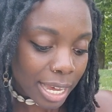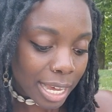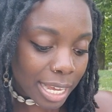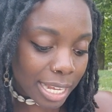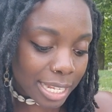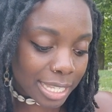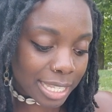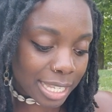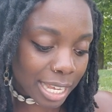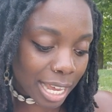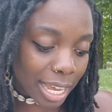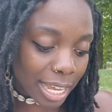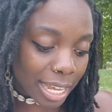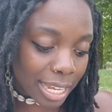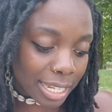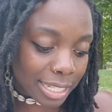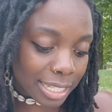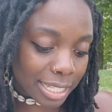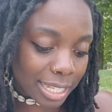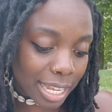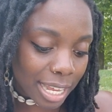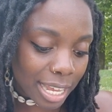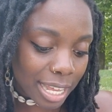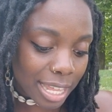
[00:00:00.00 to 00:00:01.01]
It
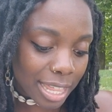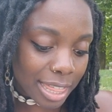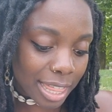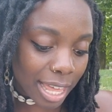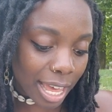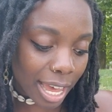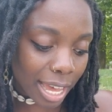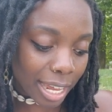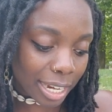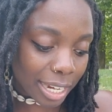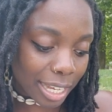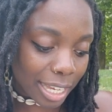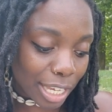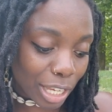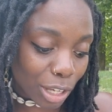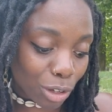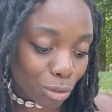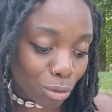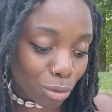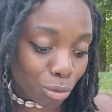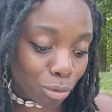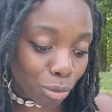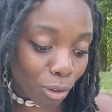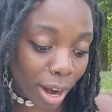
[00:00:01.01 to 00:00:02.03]
says that he
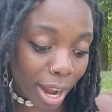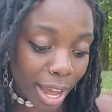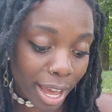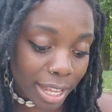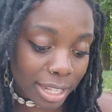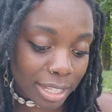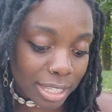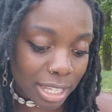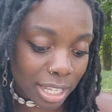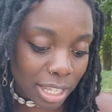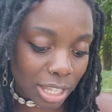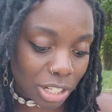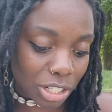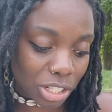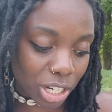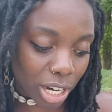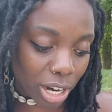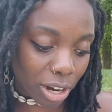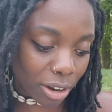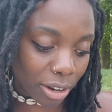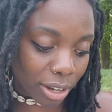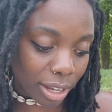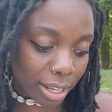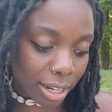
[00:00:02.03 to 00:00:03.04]
ran to the
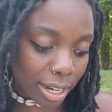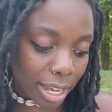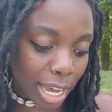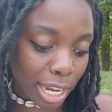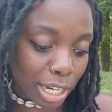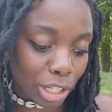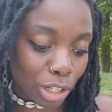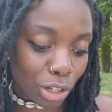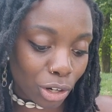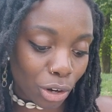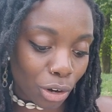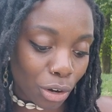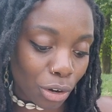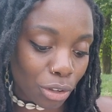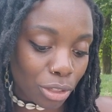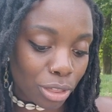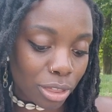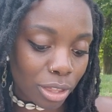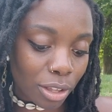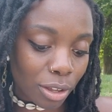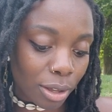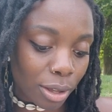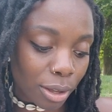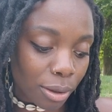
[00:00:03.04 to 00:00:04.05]
chariot and he heard
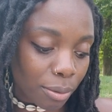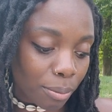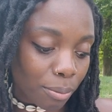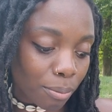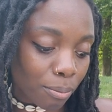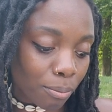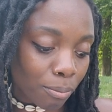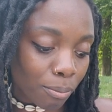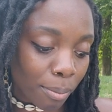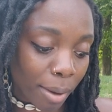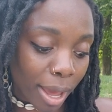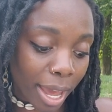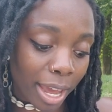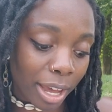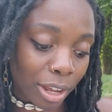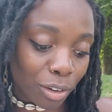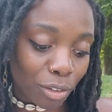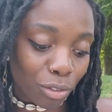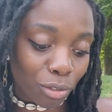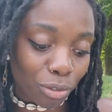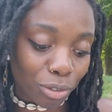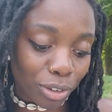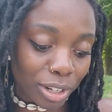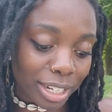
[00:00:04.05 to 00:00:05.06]
the man
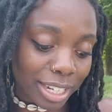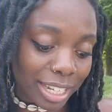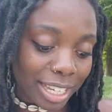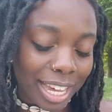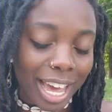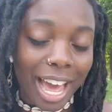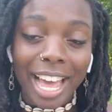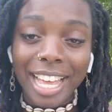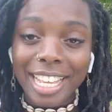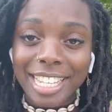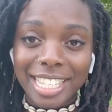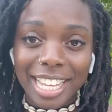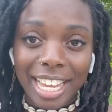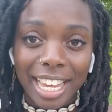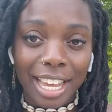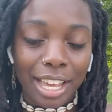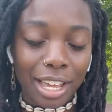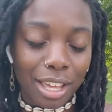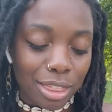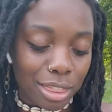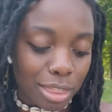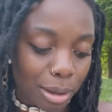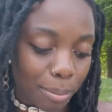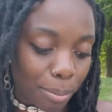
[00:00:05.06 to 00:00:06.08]
reading
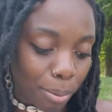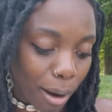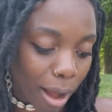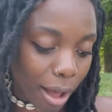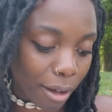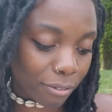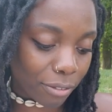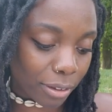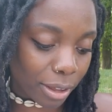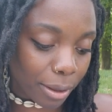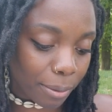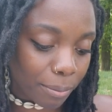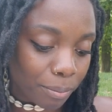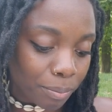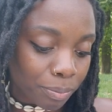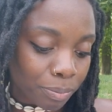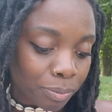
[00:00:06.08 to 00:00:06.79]
Isaiah the prophet.